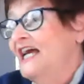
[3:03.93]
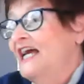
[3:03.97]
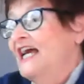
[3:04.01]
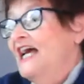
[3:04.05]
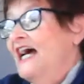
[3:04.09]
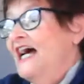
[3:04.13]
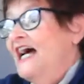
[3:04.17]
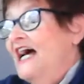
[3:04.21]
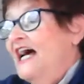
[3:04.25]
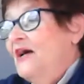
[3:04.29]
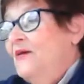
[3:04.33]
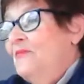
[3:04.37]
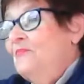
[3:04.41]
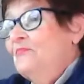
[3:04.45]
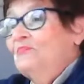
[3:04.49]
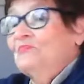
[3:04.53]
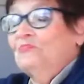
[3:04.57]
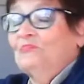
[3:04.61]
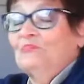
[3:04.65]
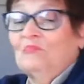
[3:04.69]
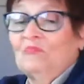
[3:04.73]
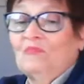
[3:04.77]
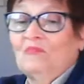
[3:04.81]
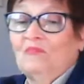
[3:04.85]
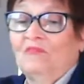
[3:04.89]
um,
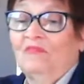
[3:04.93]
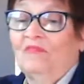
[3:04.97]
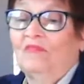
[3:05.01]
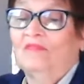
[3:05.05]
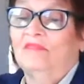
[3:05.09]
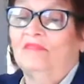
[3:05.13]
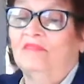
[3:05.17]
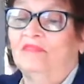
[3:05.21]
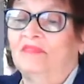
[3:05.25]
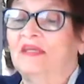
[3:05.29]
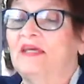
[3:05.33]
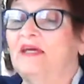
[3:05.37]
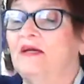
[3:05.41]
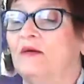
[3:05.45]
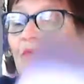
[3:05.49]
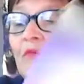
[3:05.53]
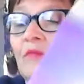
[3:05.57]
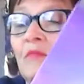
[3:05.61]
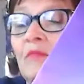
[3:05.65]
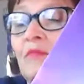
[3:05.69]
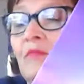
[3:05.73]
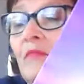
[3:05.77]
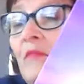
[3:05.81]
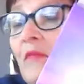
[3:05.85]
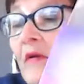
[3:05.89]
yeah,
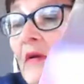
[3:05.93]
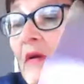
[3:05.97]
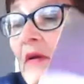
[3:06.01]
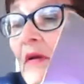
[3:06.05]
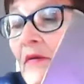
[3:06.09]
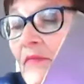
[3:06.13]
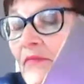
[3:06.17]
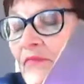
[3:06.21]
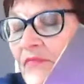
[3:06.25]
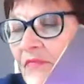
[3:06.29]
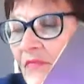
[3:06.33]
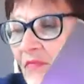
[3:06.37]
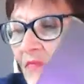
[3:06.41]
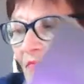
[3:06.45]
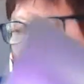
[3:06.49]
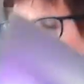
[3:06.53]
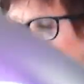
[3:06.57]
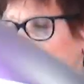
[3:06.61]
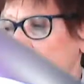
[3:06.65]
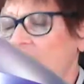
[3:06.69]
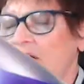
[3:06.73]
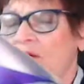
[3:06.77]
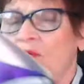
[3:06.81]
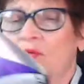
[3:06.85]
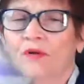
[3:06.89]

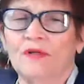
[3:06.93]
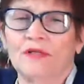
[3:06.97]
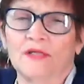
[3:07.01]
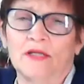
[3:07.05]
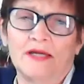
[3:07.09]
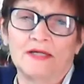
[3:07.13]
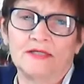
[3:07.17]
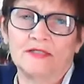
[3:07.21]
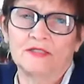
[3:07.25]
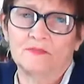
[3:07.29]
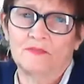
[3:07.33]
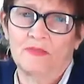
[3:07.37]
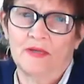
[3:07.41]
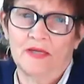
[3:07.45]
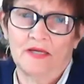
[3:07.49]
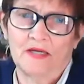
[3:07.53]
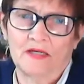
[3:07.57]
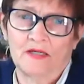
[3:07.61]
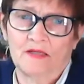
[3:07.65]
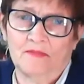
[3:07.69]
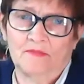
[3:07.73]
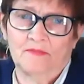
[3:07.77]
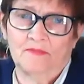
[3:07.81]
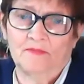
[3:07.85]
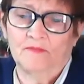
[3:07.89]
no one likes
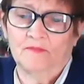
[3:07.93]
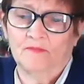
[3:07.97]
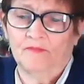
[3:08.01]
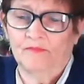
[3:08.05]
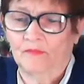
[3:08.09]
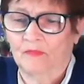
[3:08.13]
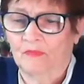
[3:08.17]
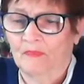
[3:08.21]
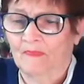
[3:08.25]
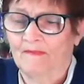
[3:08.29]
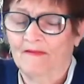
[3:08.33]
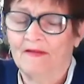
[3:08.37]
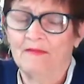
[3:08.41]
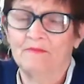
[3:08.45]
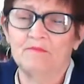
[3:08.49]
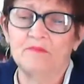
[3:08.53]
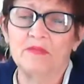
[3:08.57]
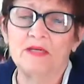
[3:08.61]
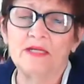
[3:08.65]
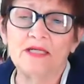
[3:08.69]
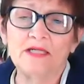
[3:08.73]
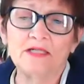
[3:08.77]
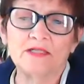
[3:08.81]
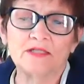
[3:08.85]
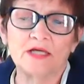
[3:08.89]
pain. And
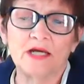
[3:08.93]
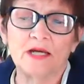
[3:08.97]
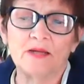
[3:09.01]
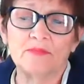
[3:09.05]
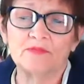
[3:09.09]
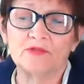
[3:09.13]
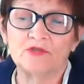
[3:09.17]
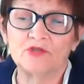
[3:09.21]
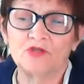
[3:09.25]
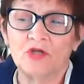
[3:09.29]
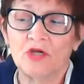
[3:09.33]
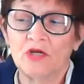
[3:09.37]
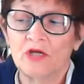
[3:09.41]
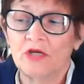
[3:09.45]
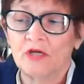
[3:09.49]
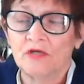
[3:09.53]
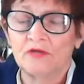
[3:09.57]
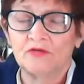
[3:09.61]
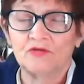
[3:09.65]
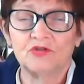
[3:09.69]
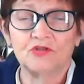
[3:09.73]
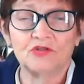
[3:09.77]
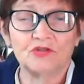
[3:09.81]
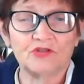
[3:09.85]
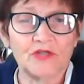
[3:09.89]
many times,
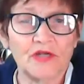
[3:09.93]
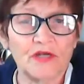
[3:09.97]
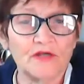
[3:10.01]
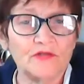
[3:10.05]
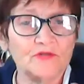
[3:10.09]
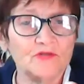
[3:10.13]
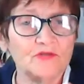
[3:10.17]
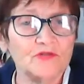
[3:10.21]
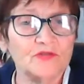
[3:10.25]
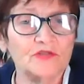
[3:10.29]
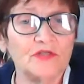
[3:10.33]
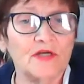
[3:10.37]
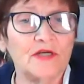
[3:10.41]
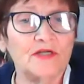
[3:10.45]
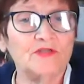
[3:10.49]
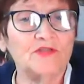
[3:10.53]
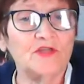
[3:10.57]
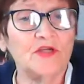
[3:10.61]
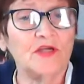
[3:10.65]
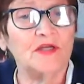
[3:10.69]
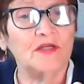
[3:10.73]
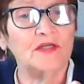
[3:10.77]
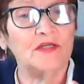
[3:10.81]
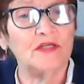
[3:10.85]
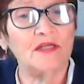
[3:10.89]
just
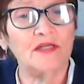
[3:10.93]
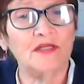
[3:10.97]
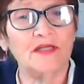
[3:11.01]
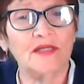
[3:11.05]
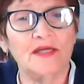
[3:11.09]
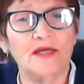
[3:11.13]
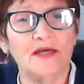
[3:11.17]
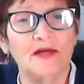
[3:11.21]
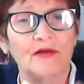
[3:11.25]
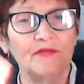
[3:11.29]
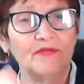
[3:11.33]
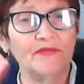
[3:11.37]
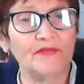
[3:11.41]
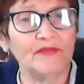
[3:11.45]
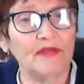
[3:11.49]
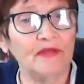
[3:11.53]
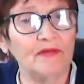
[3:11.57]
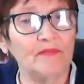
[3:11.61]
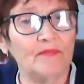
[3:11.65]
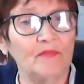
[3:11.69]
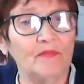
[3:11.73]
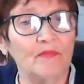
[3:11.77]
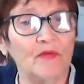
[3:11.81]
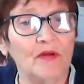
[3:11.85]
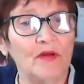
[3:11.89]
exercising and eating healthy,
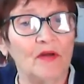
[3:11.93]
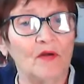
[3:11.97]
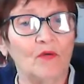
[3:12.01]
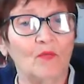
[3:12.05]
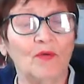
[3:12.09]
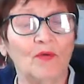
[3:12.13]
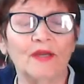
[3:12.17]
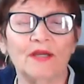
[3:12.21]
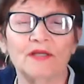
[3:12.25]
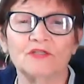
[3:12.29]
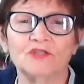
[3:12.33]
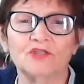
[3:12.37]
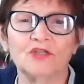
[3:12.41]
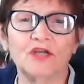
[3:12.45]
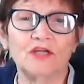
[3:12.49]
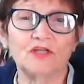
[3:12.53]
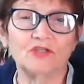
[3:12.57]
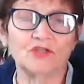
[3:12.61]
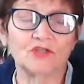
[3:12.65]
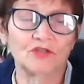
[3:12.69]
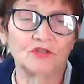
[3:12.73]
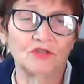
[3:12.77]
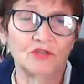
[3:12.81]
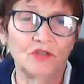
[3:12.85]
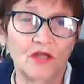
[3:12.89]
we can change
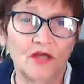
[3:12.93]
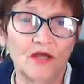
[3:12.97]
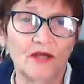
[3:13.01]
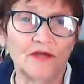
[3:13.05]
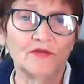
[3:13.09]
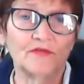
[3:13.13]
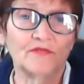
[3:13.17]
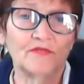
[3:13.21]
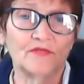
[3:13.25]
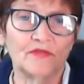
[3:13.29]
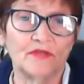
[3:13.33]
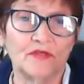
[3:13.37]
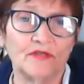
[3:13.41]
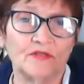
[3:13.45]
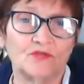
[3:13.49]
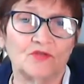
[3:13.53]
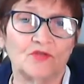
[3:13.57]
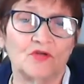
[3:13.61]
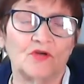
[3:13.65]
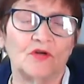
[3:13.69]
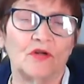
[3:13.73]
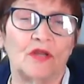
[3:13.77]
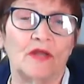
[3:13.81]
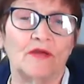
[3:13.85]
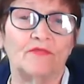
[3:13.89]
a lot of things in
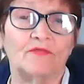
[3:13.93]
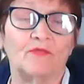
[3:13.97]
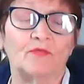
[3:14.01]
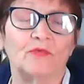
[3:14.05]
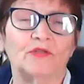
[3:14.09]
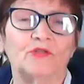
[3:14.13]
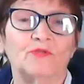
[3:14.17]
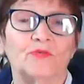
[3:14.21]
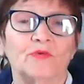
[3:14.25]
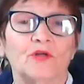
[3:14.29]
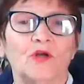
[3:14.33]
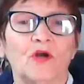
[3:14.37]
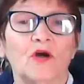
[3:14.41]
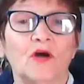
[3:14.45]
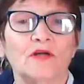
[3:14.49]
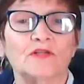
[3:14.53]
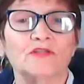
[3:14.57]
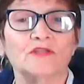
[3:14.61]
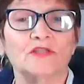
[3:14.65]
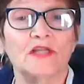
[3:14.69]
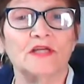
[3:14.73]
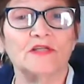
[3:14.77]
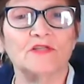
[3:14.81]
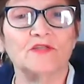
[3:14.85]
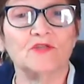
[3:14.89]
our life, which would cause
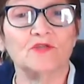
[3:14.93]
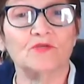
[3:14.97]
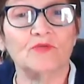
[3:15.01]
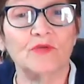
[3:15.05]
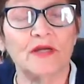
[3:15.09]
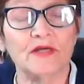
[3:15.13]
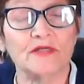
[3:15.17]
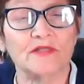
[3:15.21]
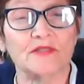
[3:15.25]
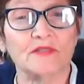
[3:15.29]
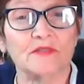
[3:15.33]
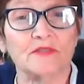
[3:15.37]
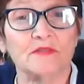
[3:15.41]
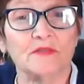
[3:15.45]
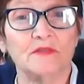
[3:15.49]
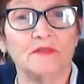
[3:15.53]
less stress.